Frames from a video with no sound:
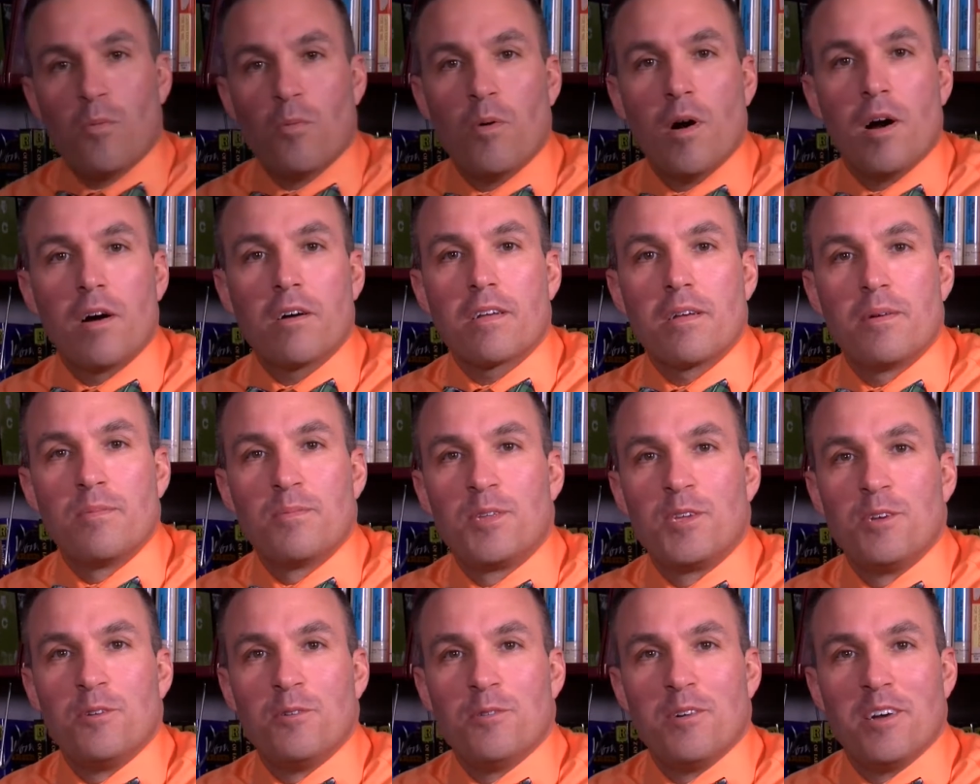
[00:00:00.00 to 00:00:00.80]

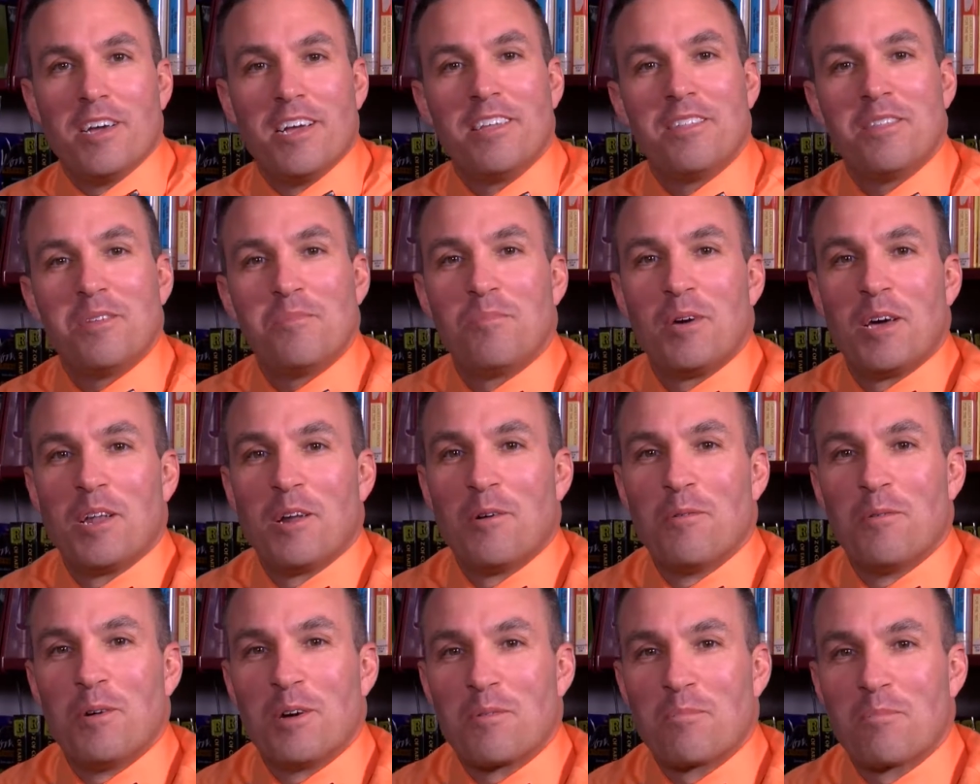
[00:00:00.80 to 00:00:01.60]
Welcome to In the
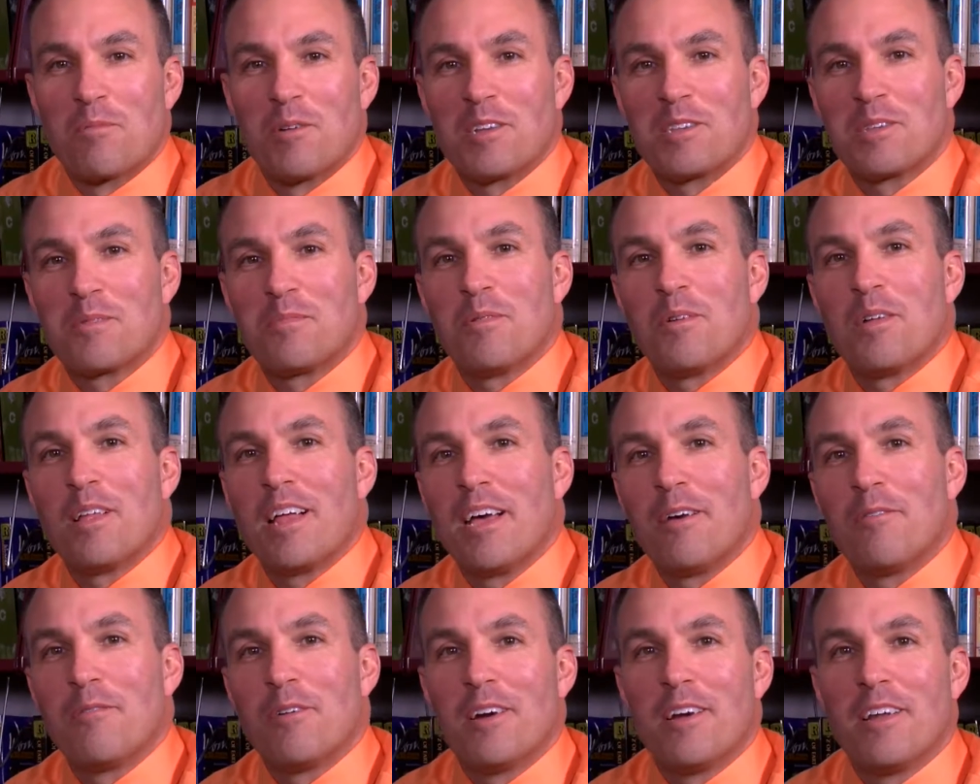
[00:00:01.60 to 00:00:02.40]
Middle with Principal
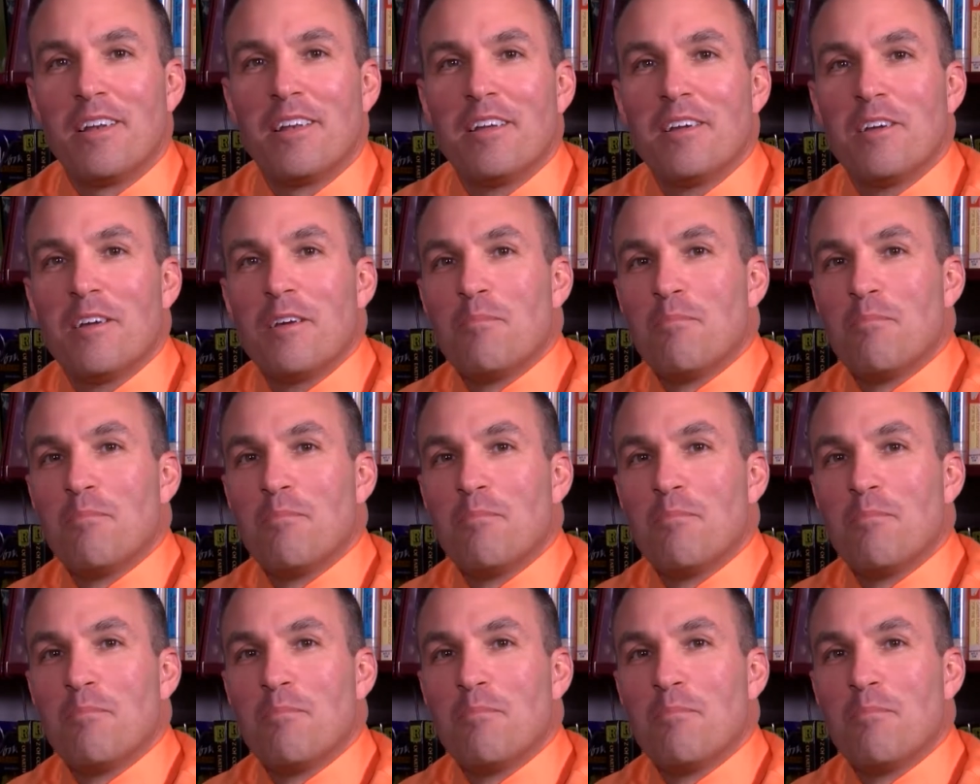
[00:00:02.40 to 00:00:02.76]
Hayward.